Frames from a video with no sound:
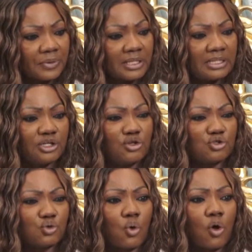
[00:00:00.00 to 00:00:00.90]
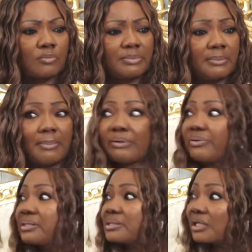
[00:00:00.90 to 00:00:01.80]
they used to call me
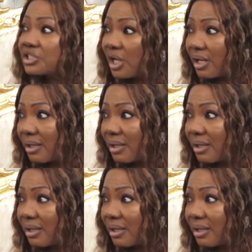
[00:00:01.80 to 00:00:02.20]
Margaret Thatcher.